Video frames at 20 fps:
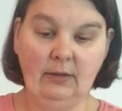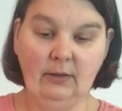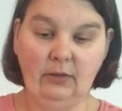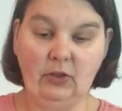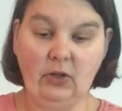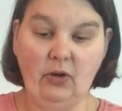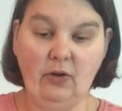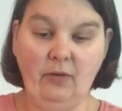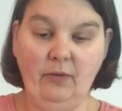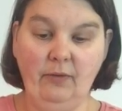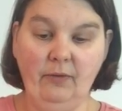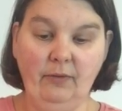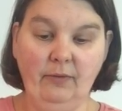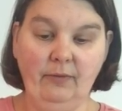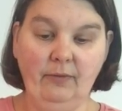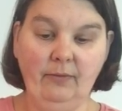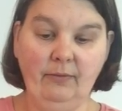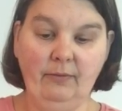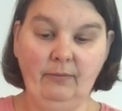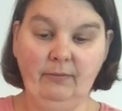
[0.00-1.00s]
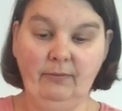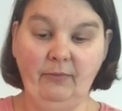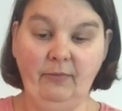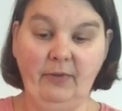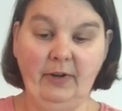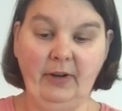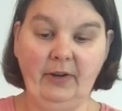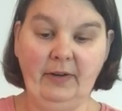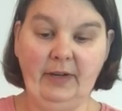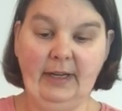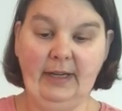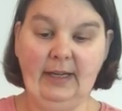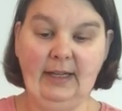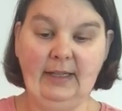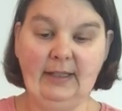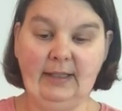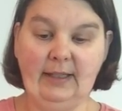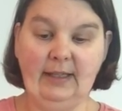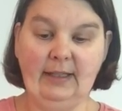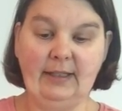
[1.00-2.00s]
So very
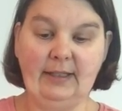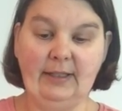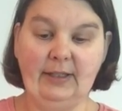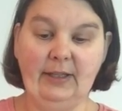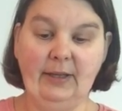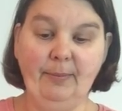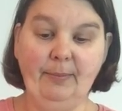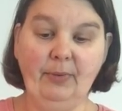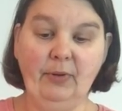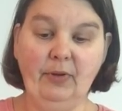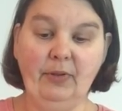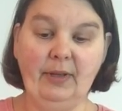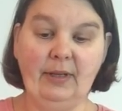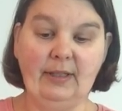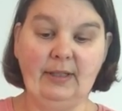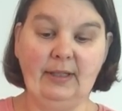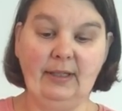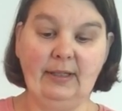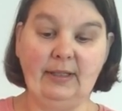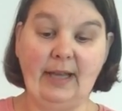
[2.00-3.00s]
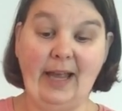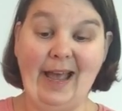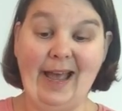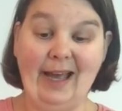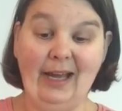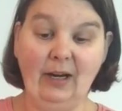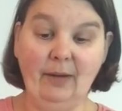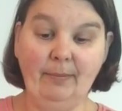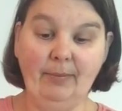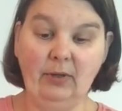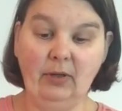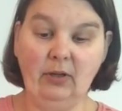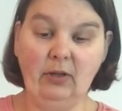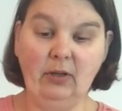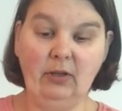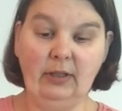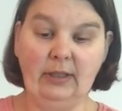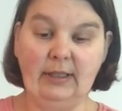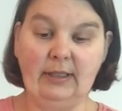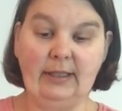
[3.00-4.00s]
easy and simple. This is
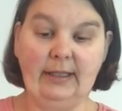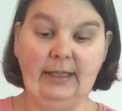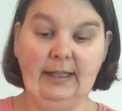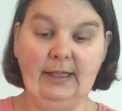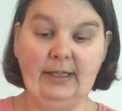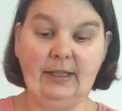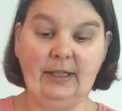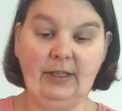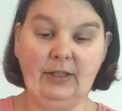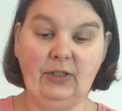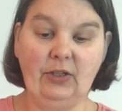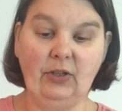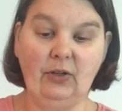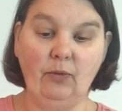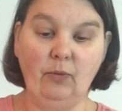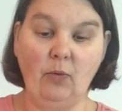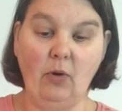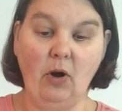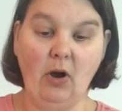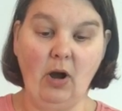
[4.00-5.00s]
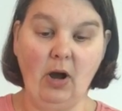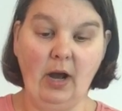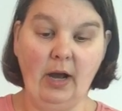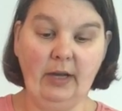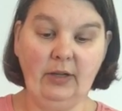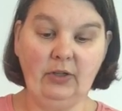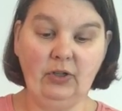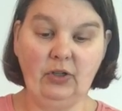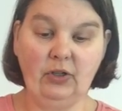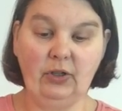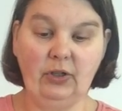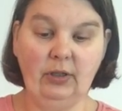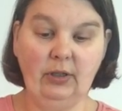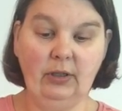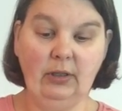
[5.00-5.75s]
edible. It's easy to wash.